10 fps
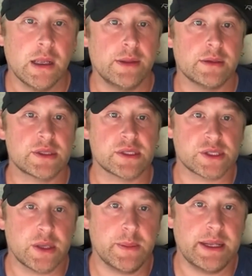There's
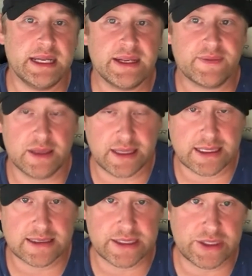so many different
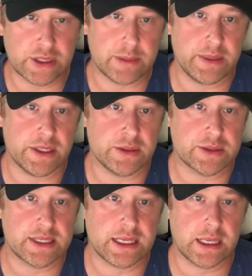things that you could be
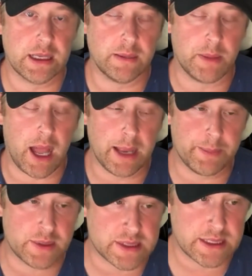using. I
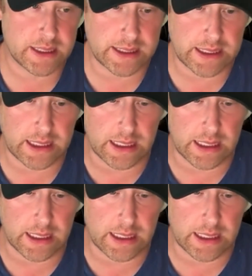personally